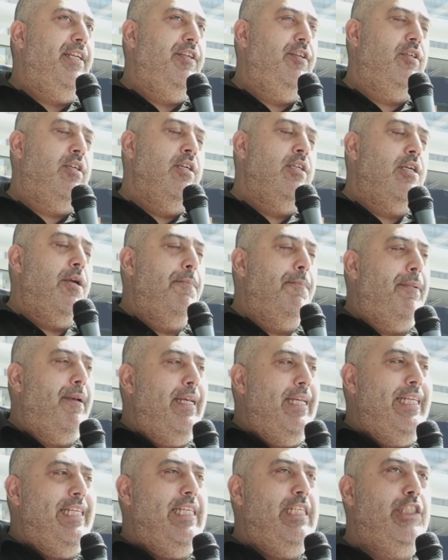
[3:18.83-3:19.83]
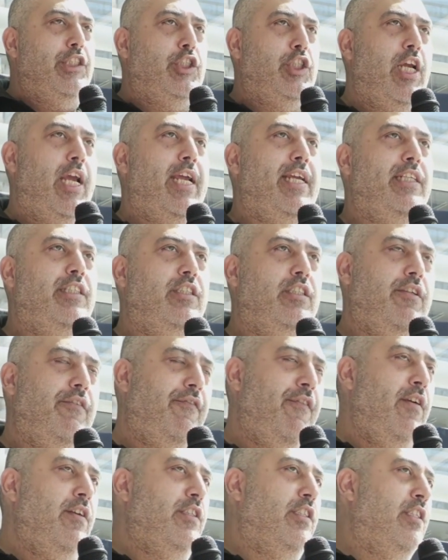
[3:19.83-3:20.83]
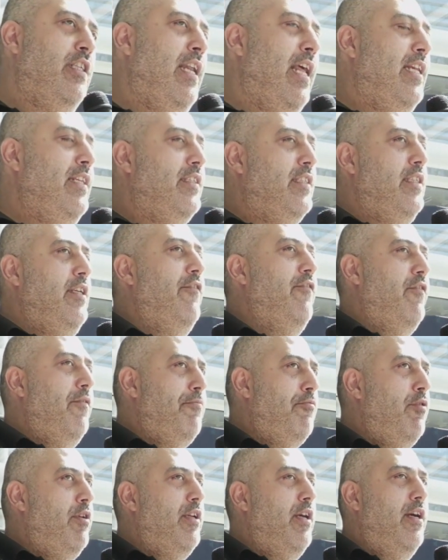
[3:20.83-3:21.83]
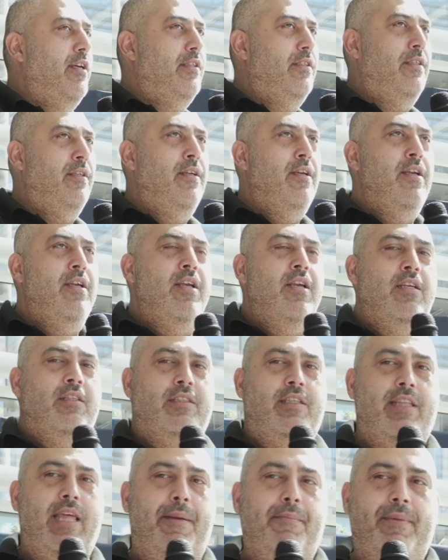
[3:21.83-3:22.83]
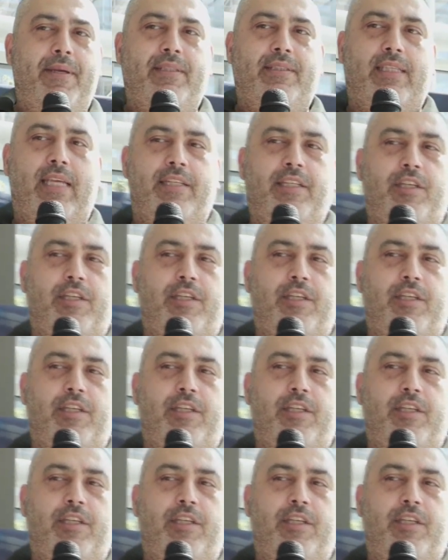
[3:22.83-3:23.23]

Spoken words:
you can completely change the functionality of a product. So that means that you